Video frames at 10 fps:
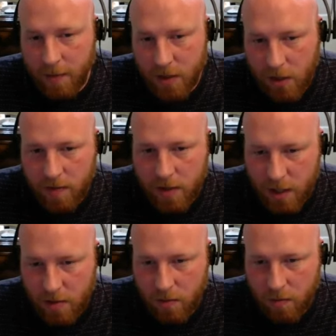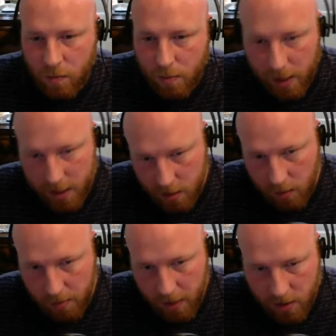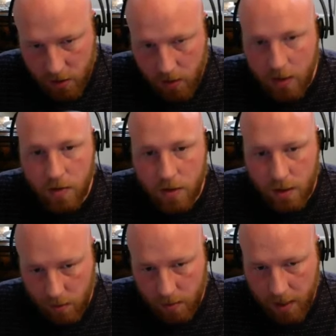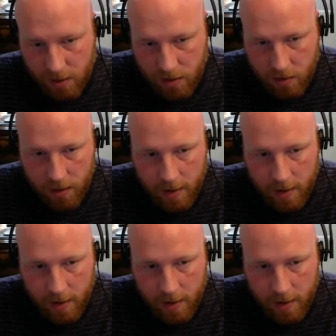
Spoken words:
The service doesn't replace the repository, it uses the repository.